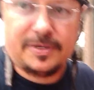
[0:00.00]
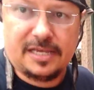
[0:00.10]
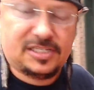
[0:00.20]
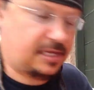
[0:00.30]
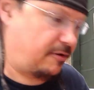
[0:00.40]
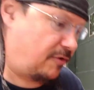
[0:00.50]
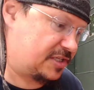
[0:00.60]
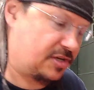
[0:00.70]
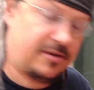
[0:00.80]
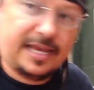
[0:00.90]
Because
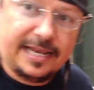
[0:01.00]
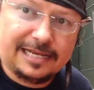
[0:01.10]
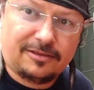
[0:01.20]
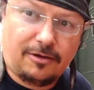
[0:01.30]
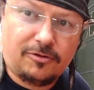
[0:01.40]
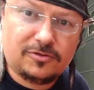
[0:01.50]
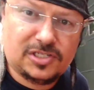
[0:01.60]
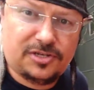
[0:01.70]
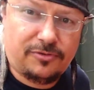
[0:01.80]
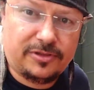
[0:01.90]
also connect the
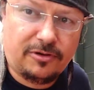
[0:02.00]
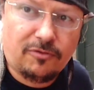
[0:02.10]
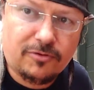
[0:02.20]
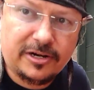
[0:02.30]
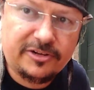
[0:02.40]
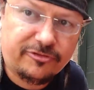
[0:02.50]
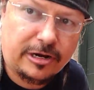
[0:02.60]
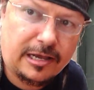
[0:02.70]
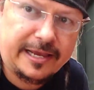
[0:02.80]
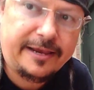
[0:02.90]
hose to it. Don't run it
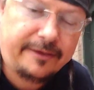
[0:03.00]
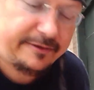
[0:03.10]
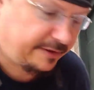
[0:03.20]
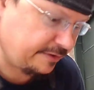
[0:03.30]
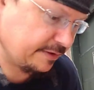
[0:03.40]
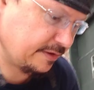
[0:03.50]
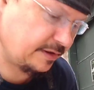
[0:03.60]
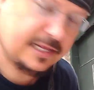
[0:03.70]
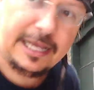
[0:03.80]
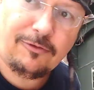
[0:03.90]
dry.
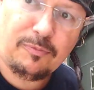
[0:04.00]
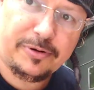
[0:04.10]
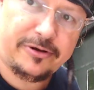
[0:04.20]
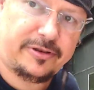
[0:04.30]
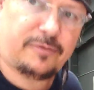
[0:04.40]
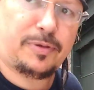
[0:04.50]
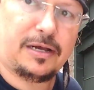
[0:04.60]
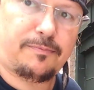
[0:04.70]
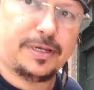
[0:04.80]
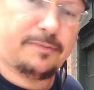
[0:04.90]
That will burn the
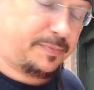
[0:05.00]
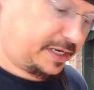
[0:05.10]
pump up.